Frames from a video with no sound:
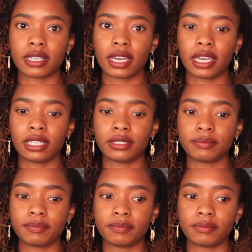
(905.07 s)
that
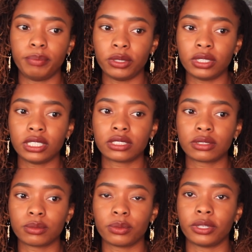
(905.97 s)
beauty
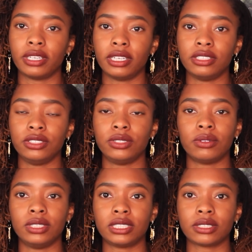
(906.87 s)
is within, and you
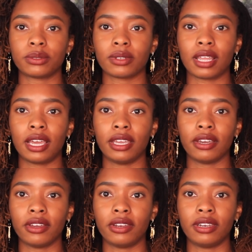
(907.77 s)
don't need to rely
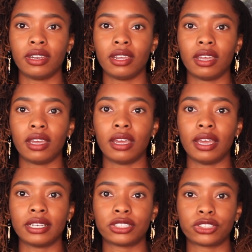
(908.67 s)
on
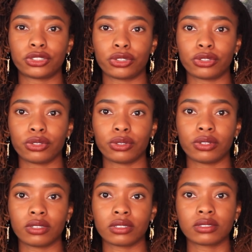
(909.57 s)

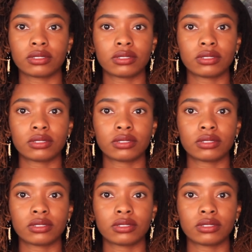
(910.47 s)
external